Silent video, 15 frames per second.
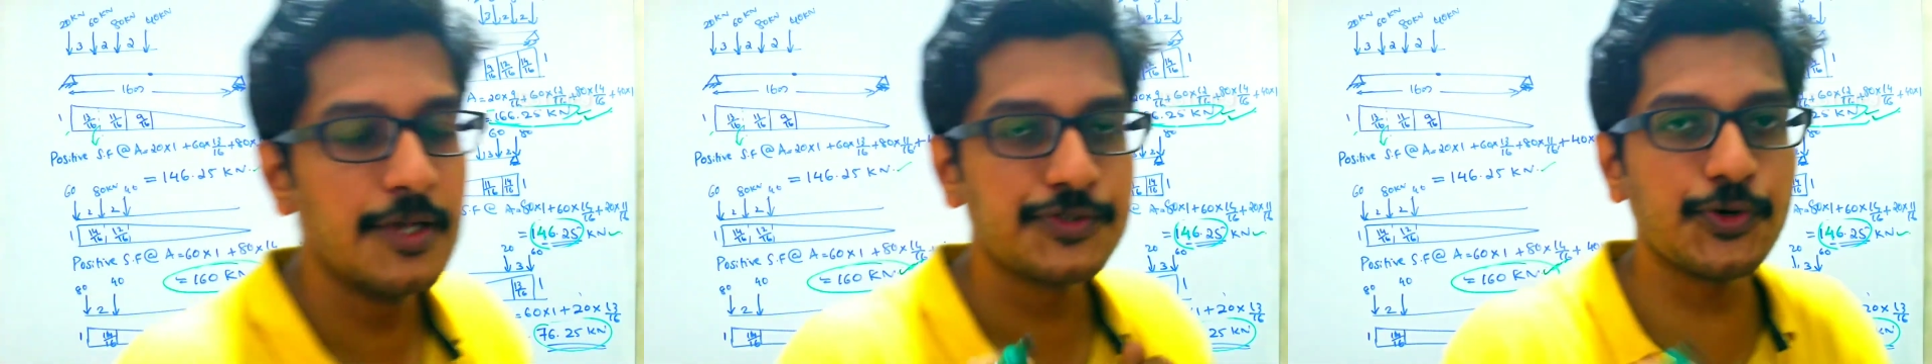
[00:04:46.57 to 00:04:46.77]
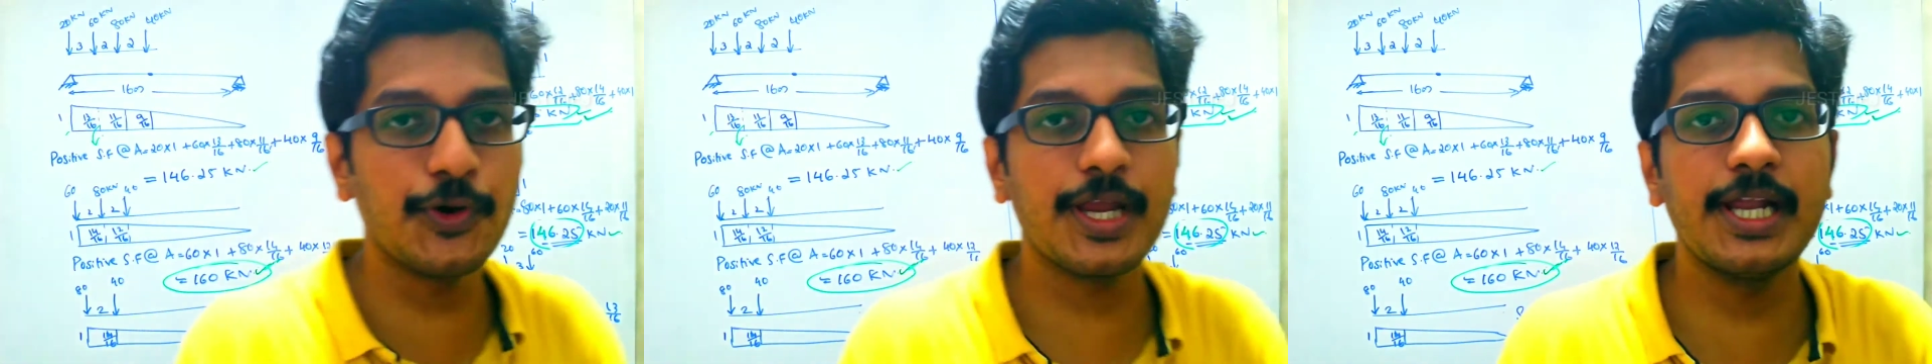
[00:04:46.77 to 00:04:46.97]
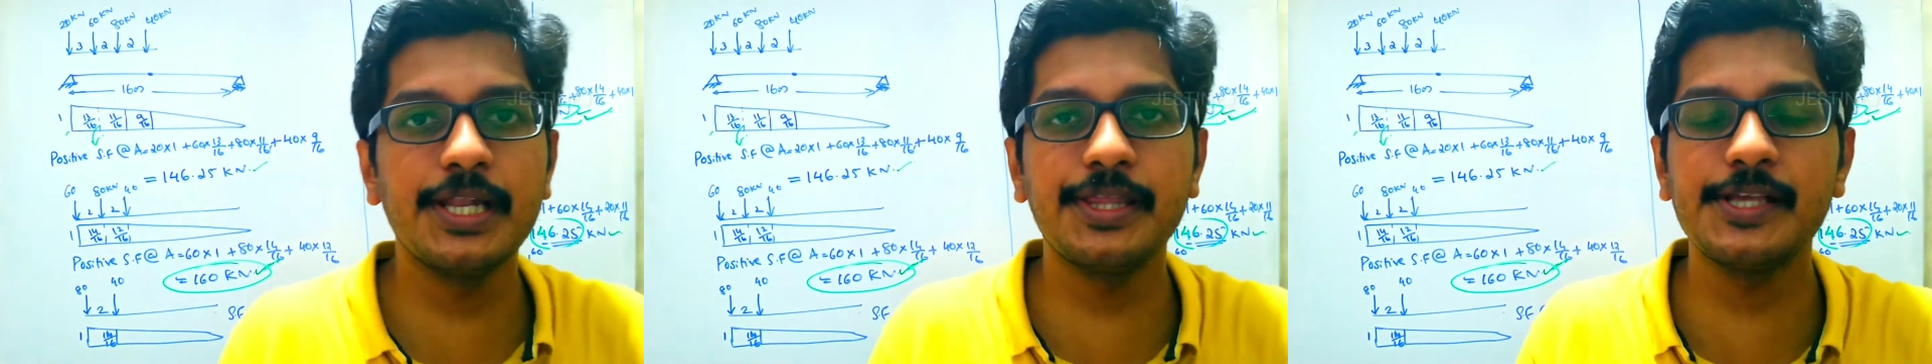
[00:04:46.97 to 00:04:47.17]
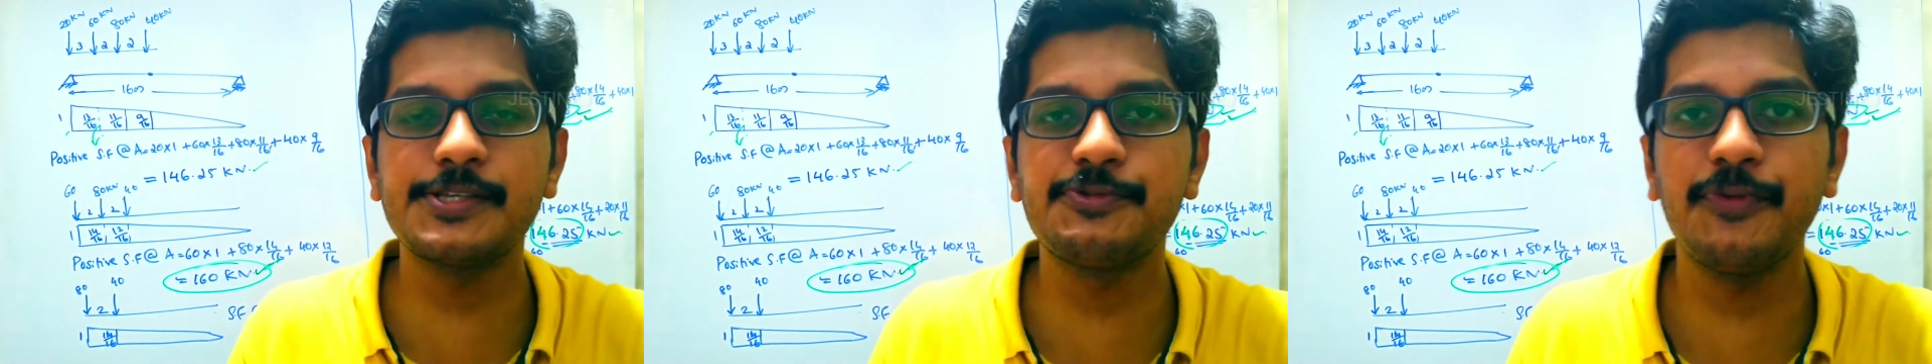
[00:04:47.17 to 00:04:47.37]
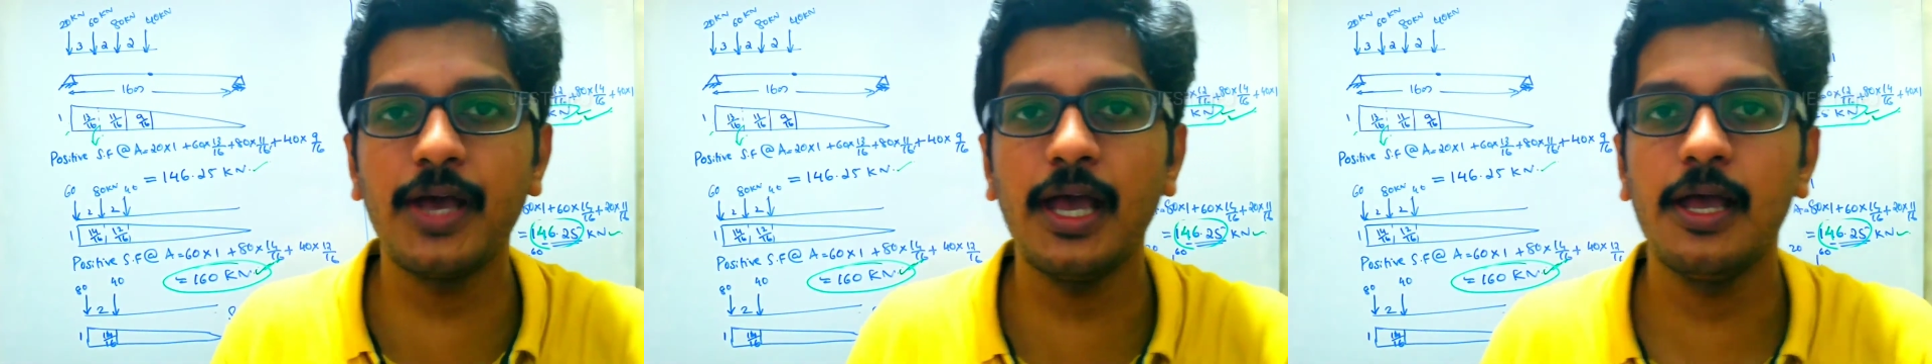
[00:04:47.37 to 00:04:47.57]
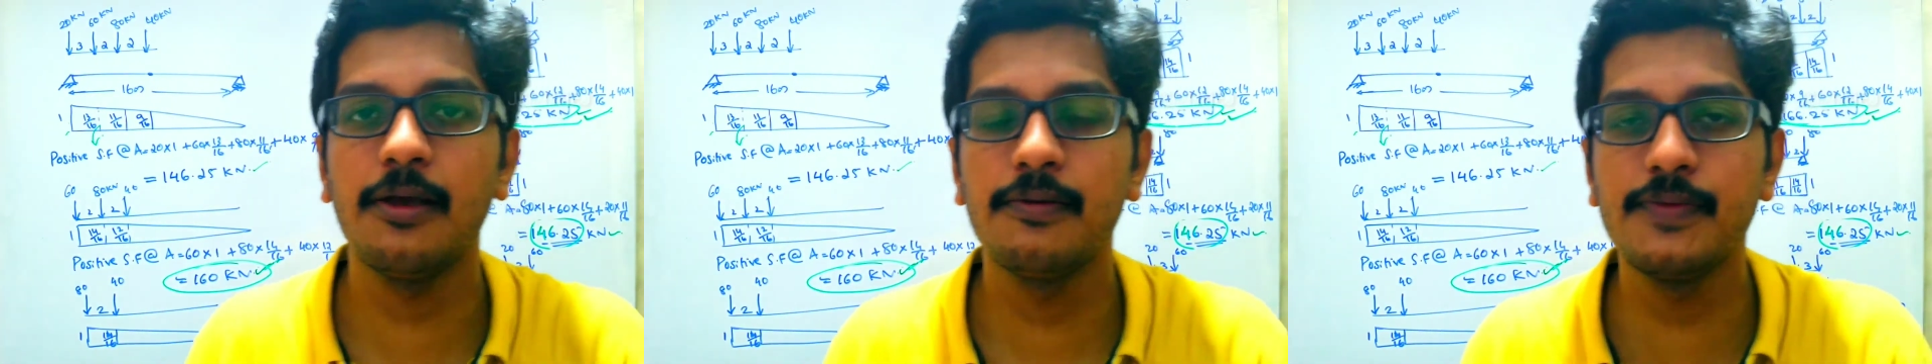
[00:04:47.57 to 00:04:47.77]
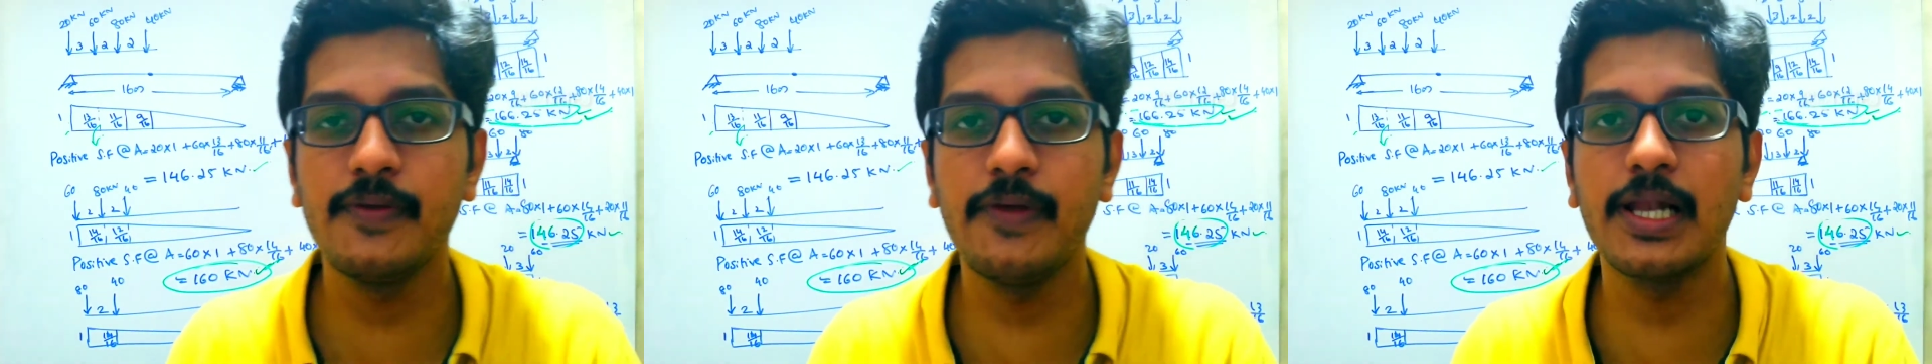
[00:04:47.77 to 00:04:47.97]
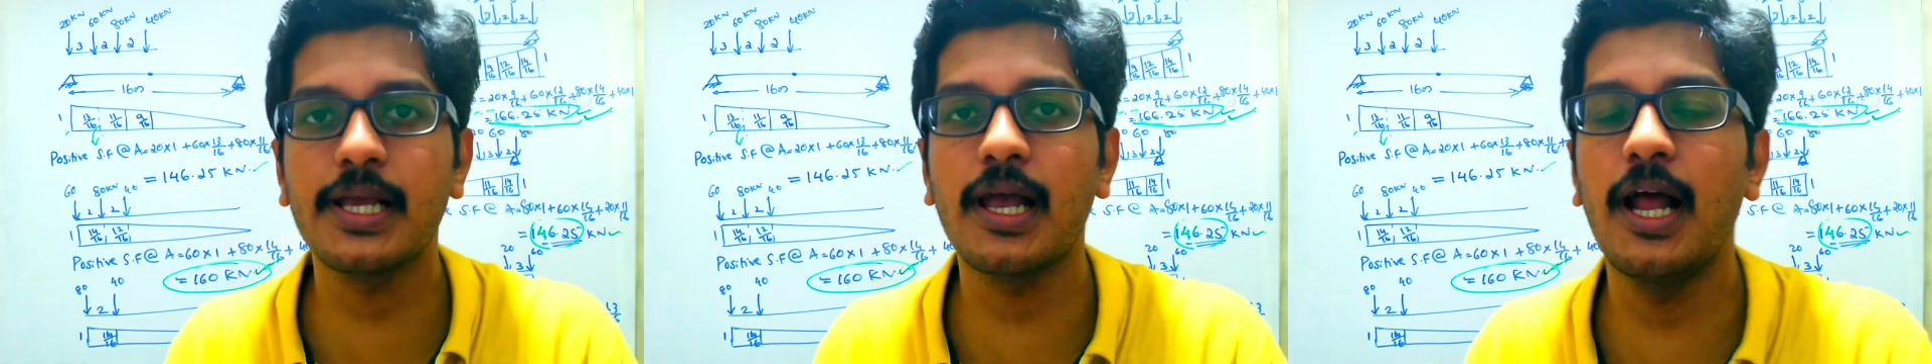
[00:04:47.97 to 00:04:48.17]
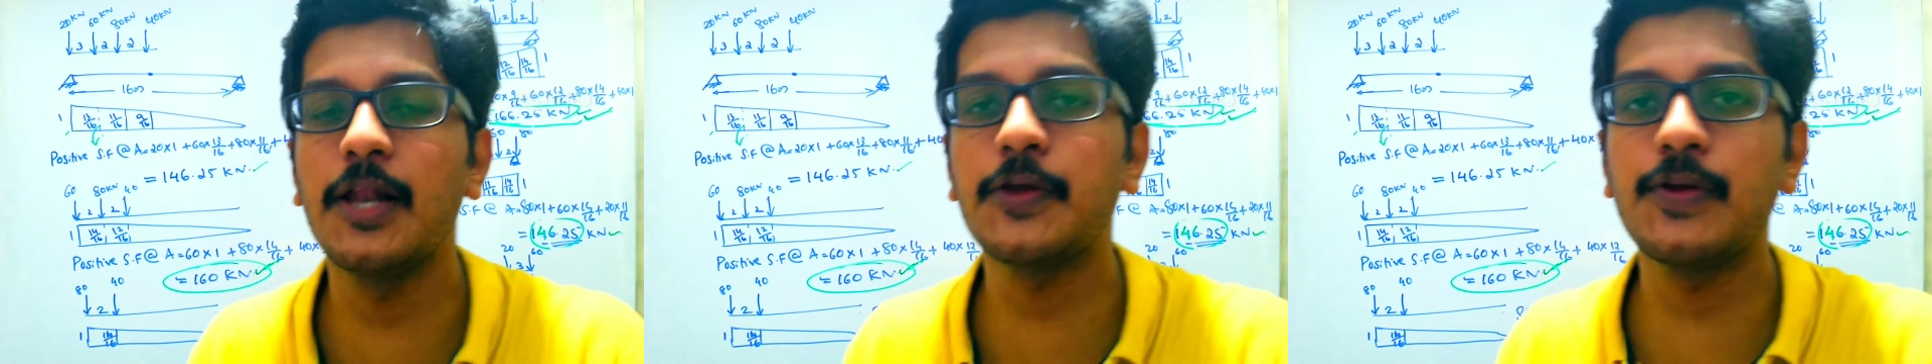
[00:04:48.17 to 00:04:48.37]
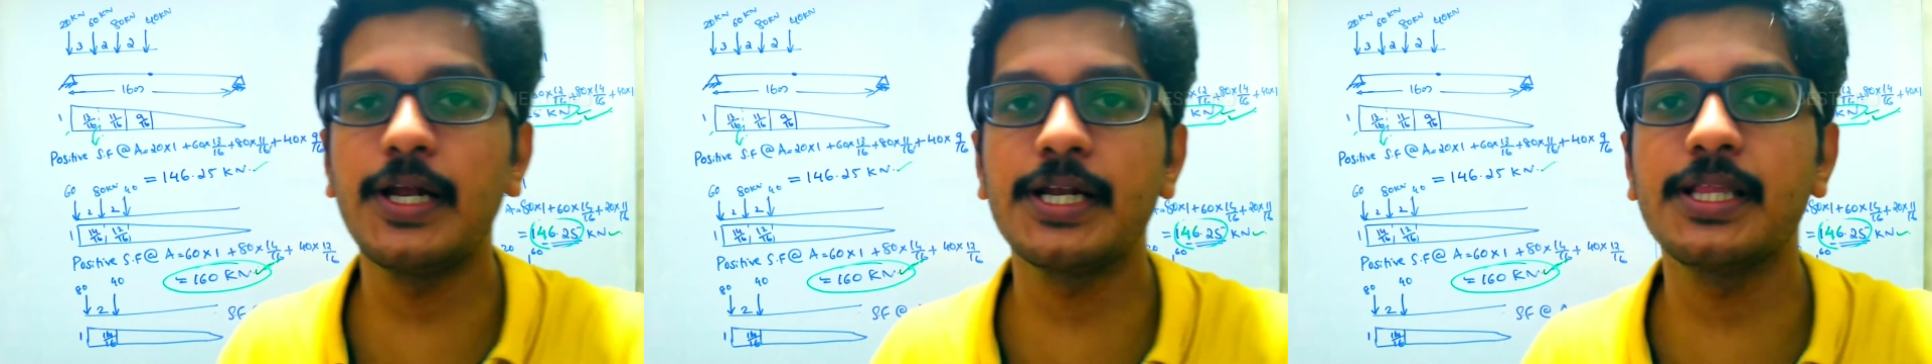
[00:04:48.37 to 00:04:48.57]
So in this way, we will
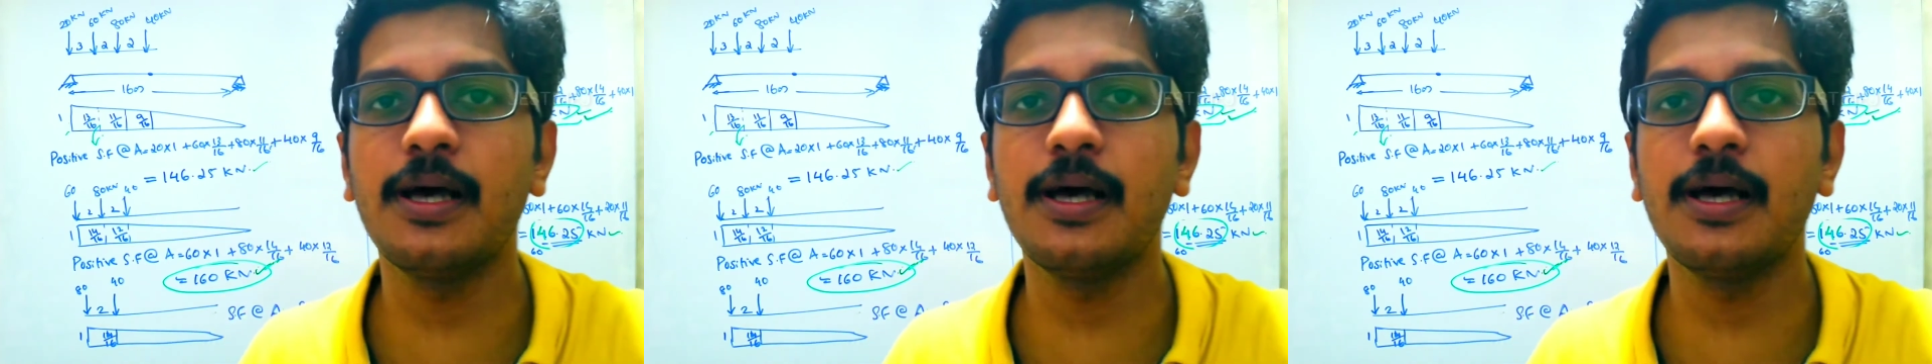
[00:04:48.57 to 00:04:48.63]
calculate